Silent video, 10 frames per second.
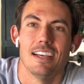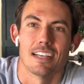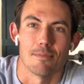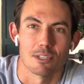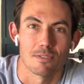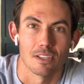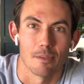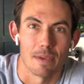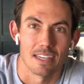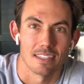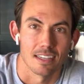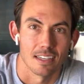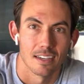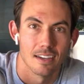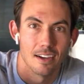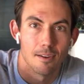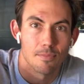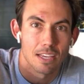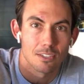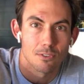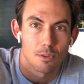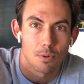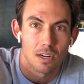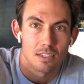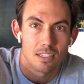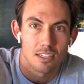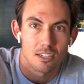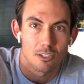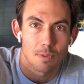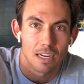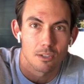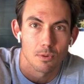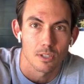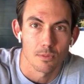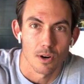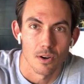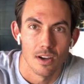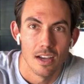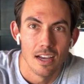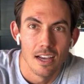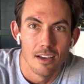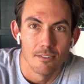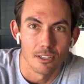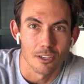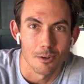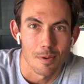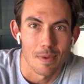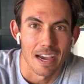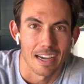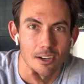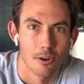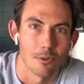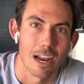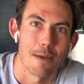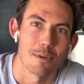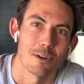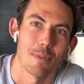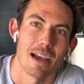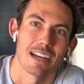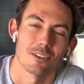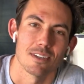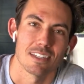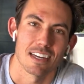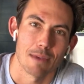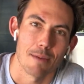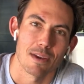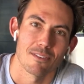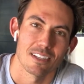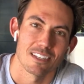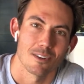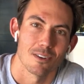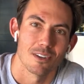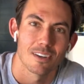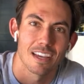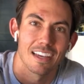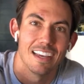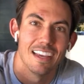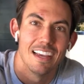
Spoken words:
That must feel amazing. Thanks for the prayers. He starts back to work tomorrow. Feels good to be back. We're happy you're back, Teresa. And I'm happy everything's going okay.